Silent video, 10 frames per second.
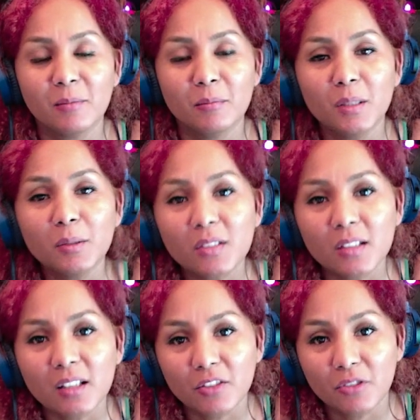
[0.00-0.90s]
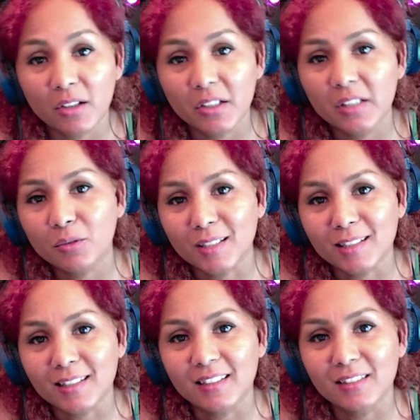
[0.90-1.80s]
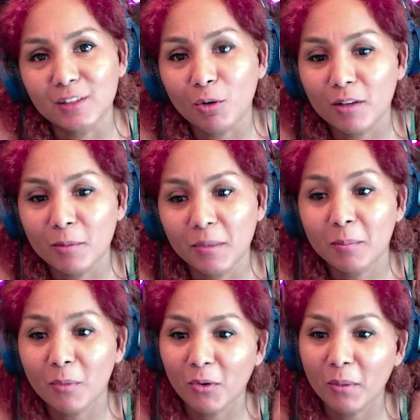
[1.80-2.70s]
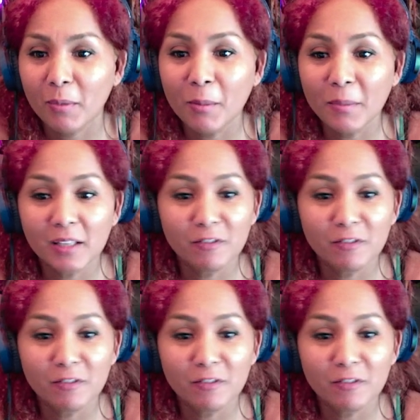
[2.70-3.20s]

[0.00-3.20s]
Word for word: music if you're interested in knowing a bit more about me.